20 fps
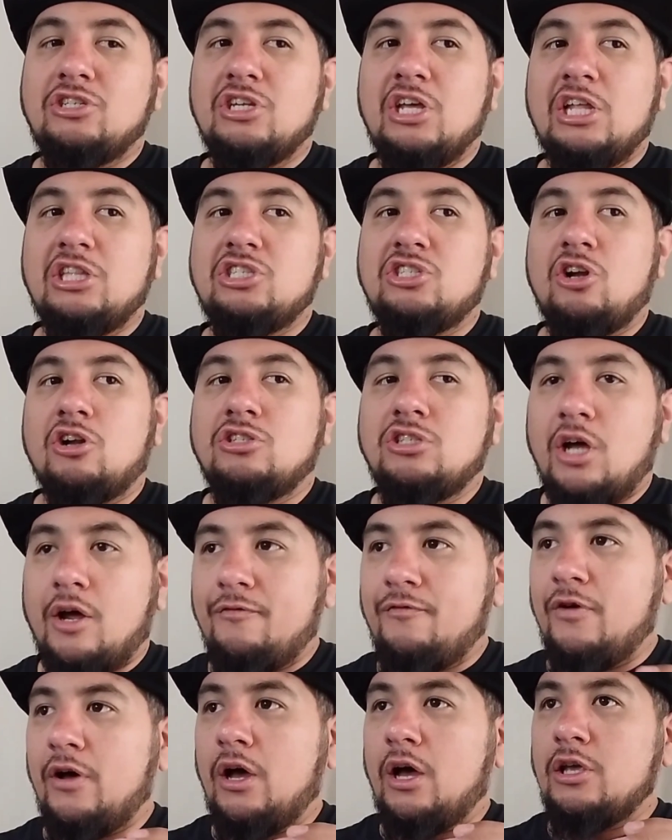It starts off
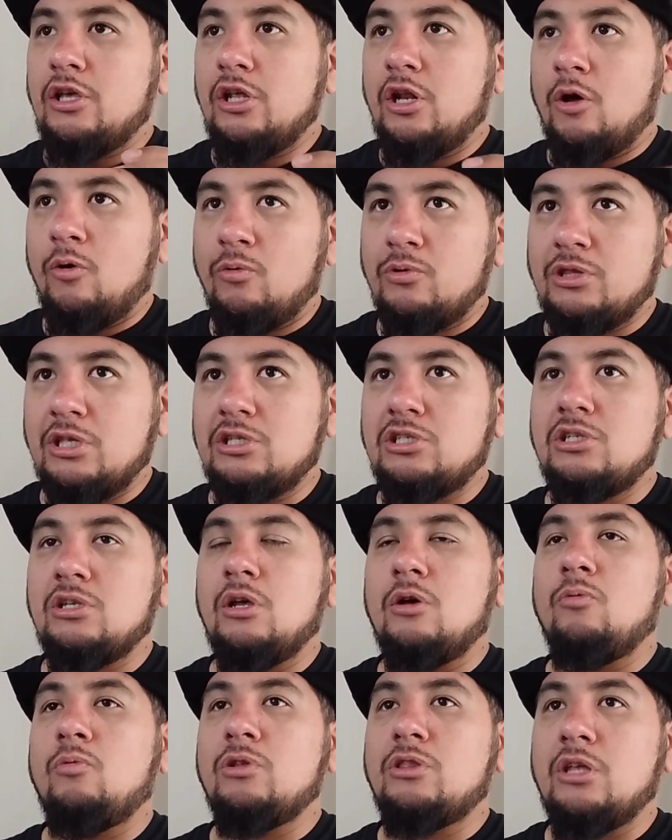
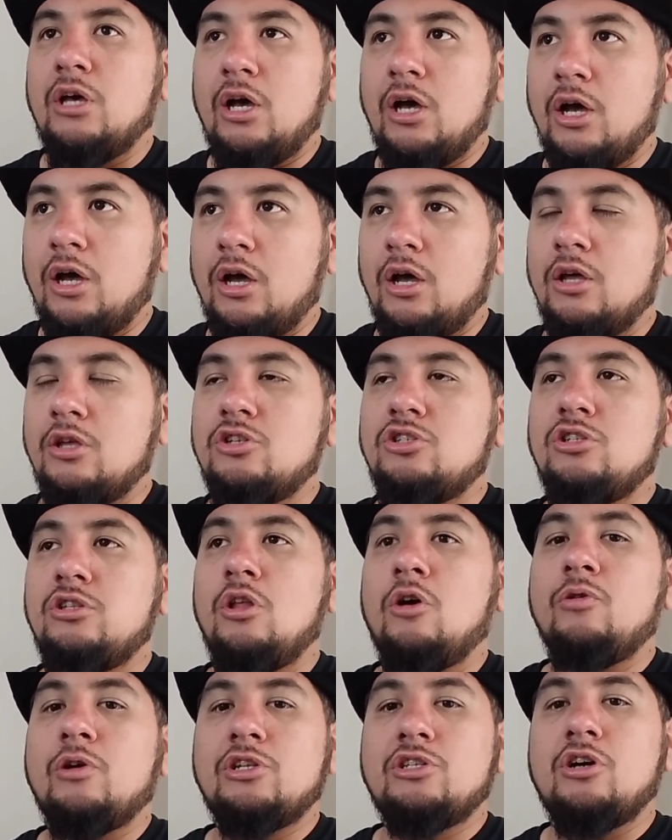with a
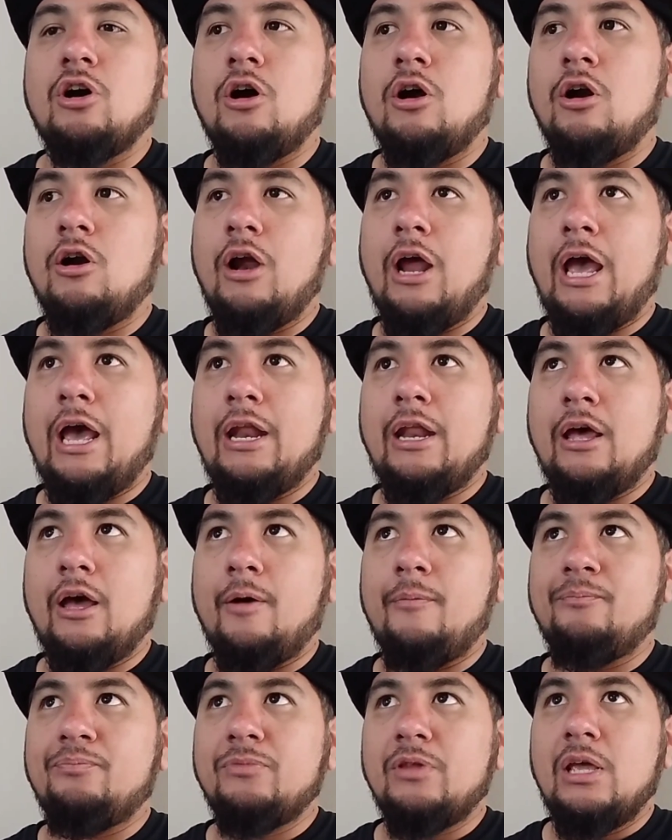slow guitar,
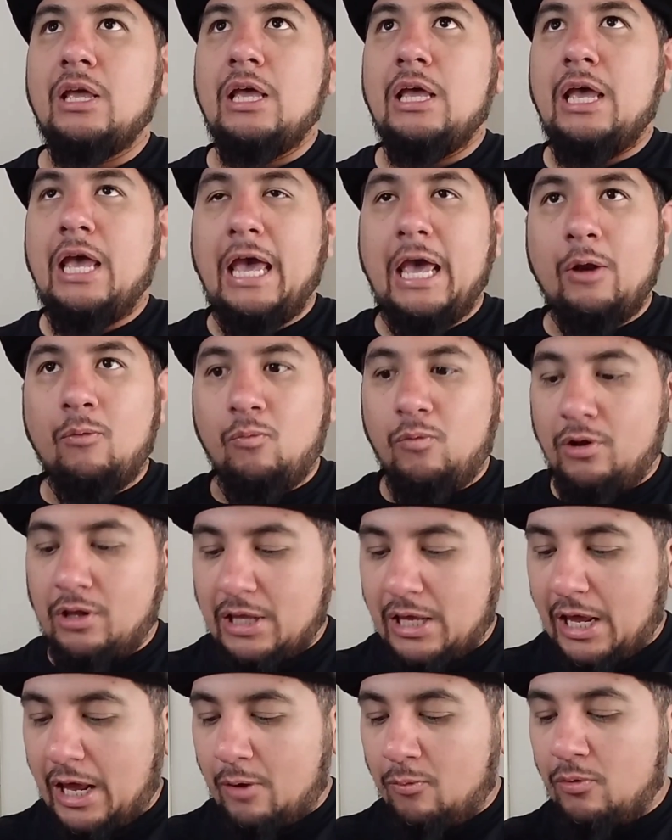and it
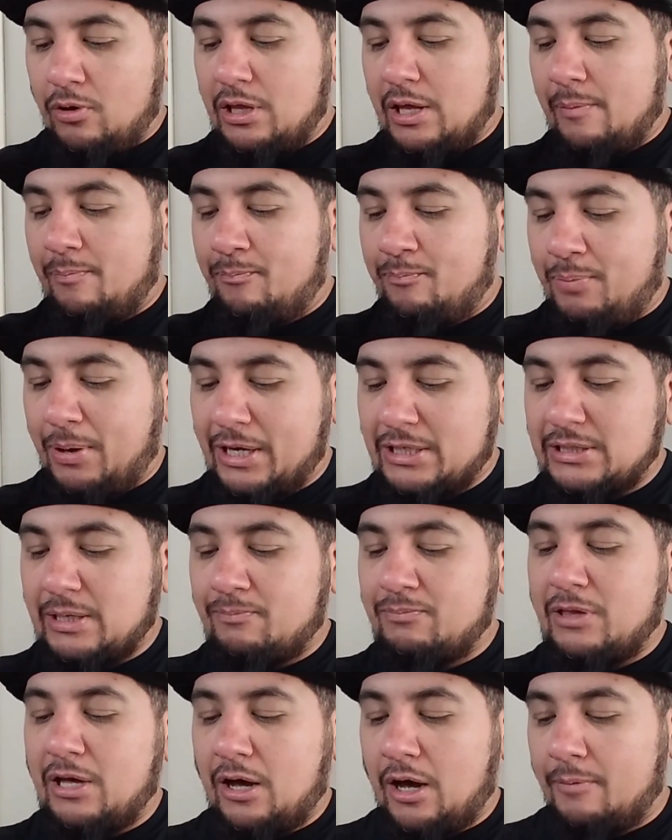really picks up
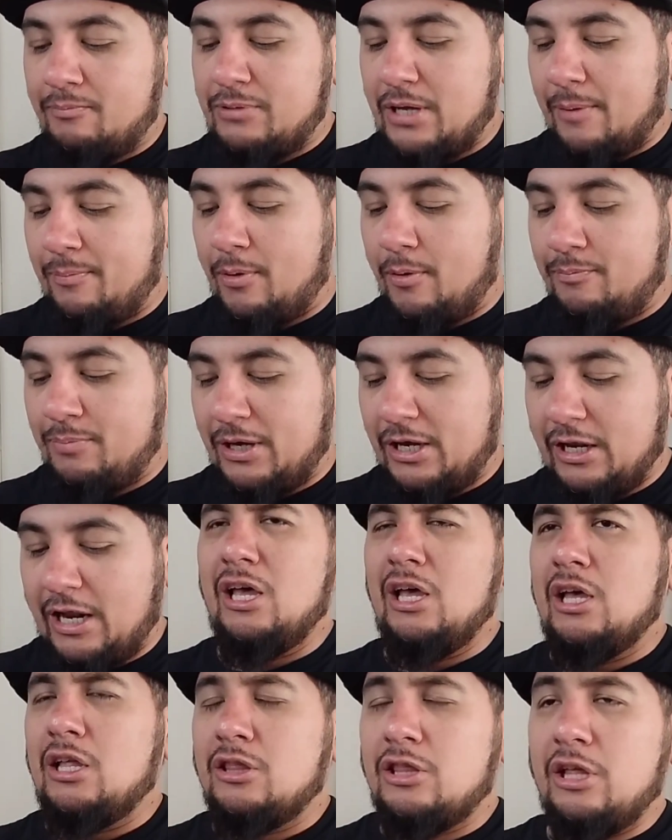the up-tempo beat,
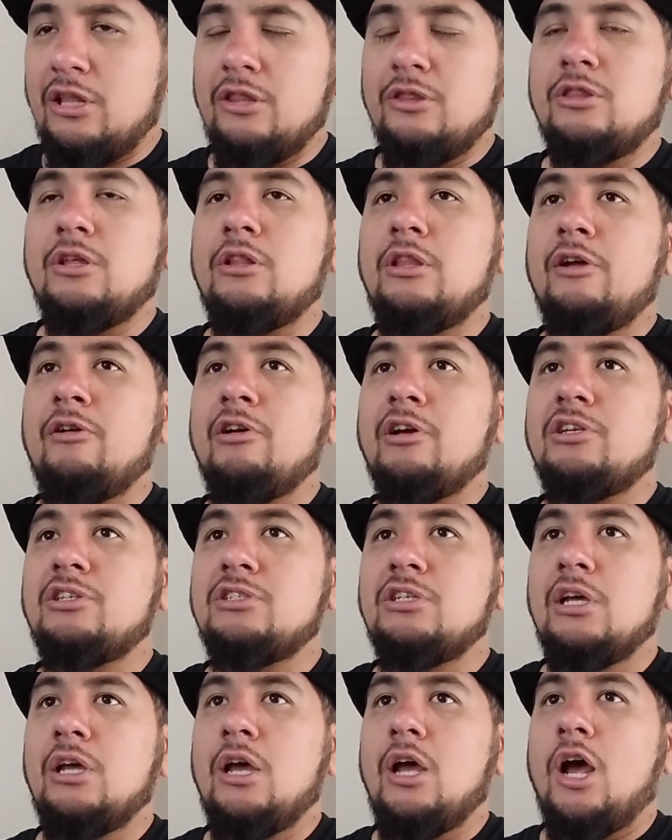and the lyrics
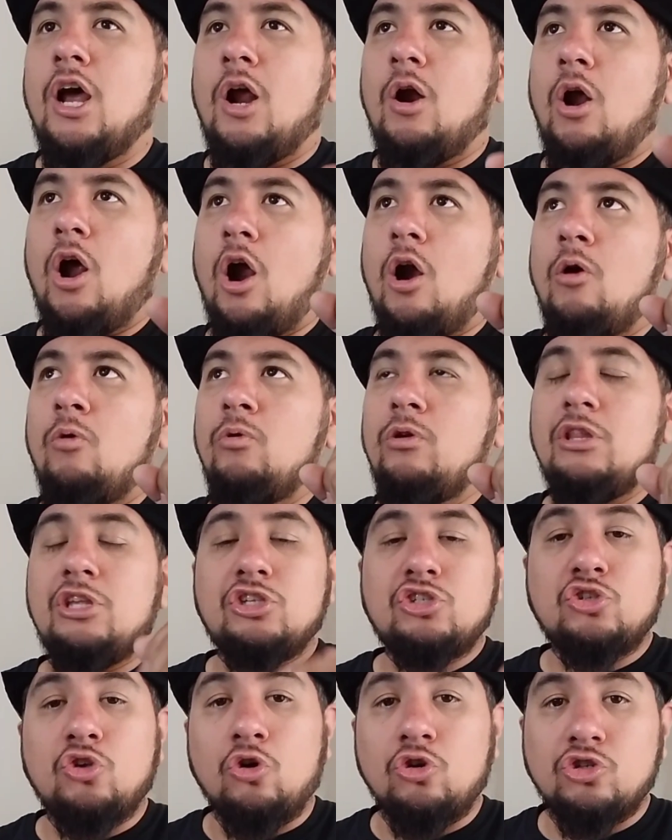are really
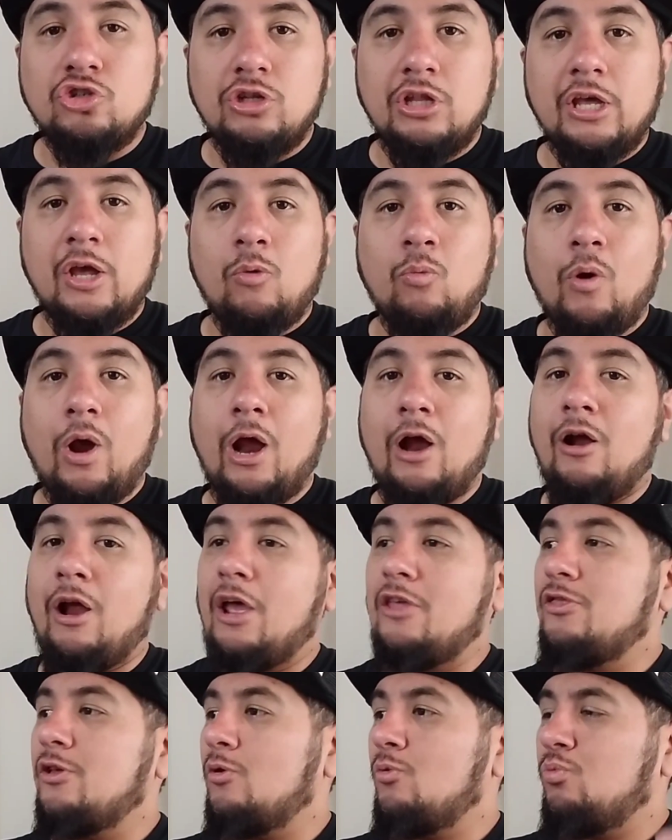socially aware,
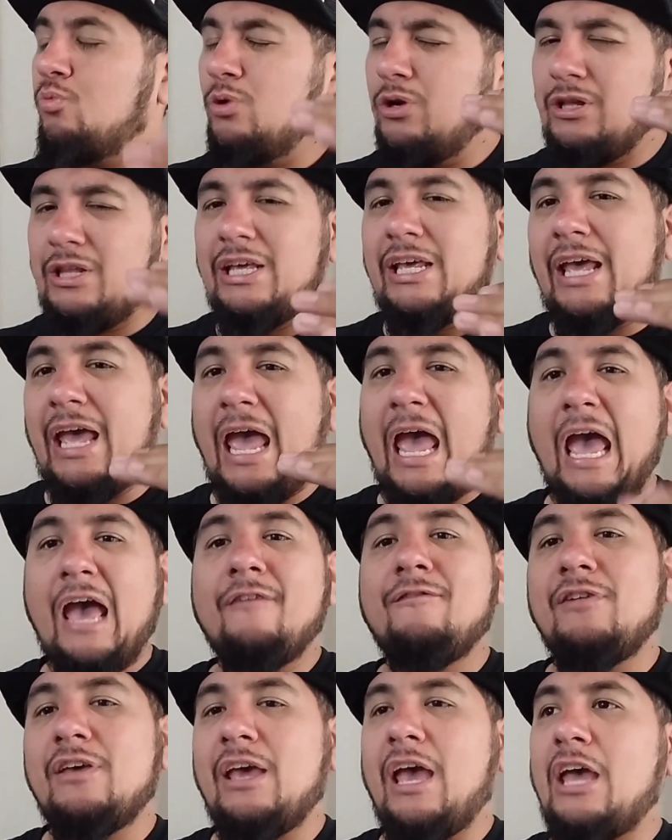and they're really
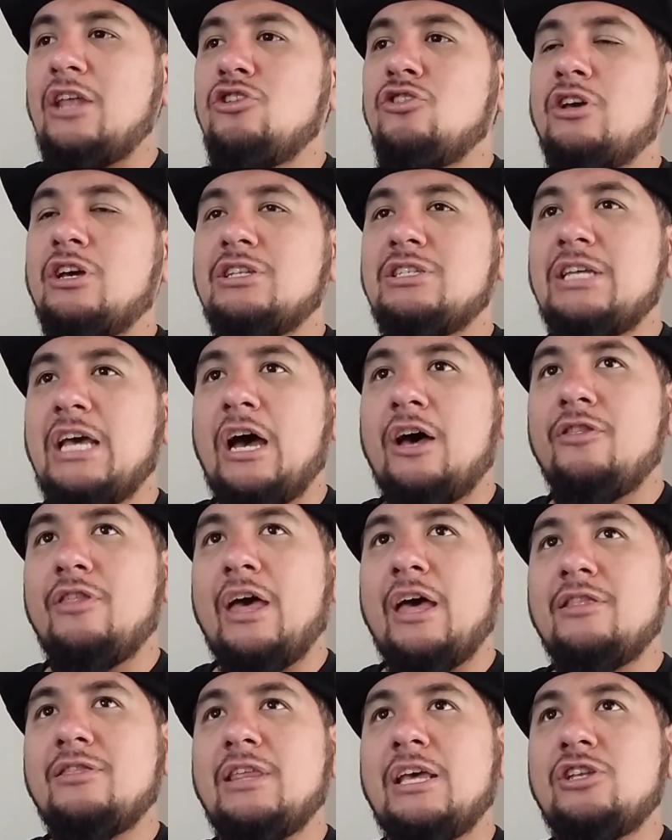heavy, and you could tell
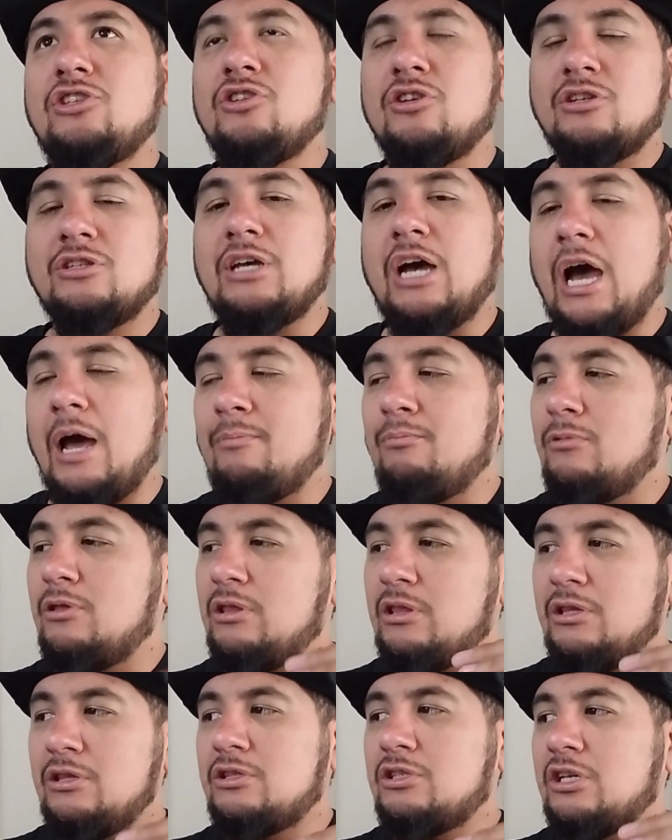that they took
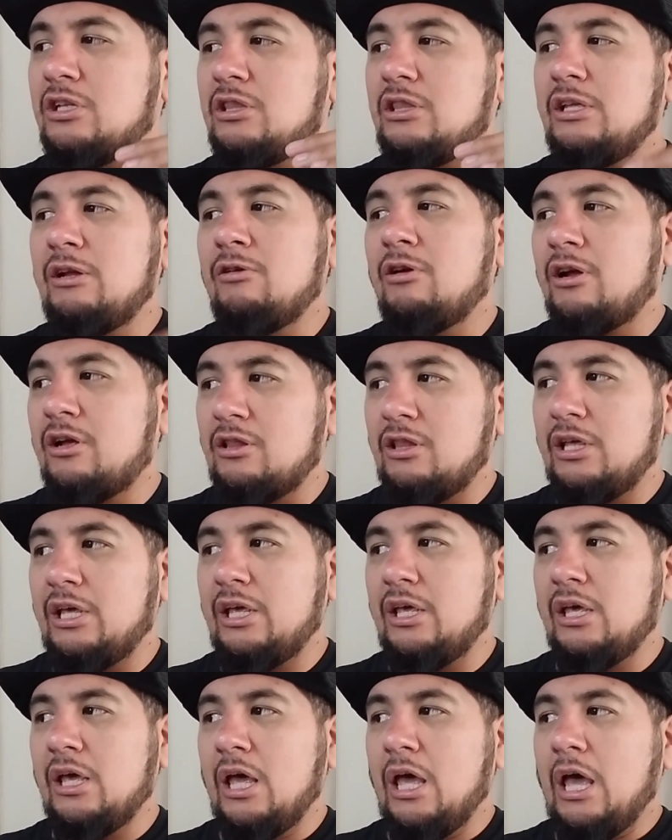time to
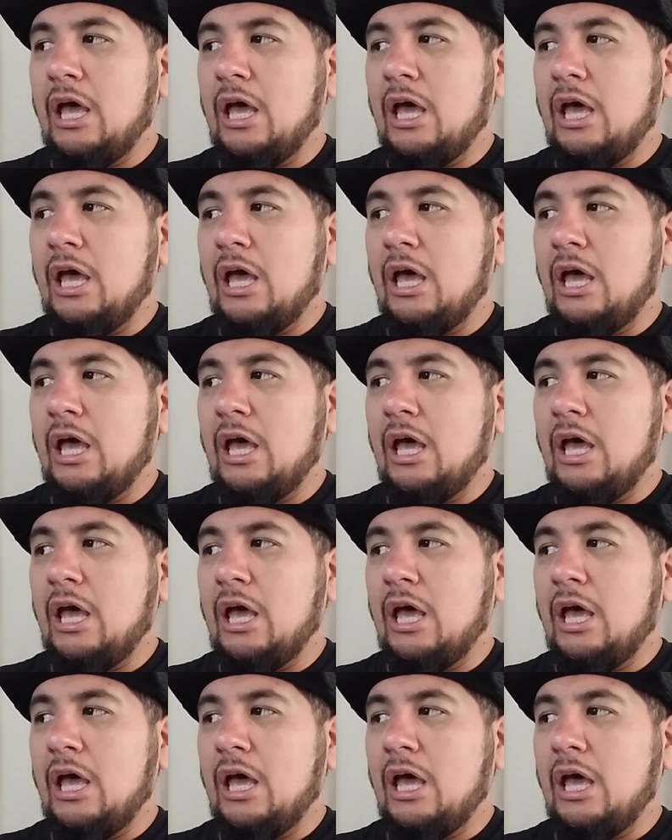lyrically,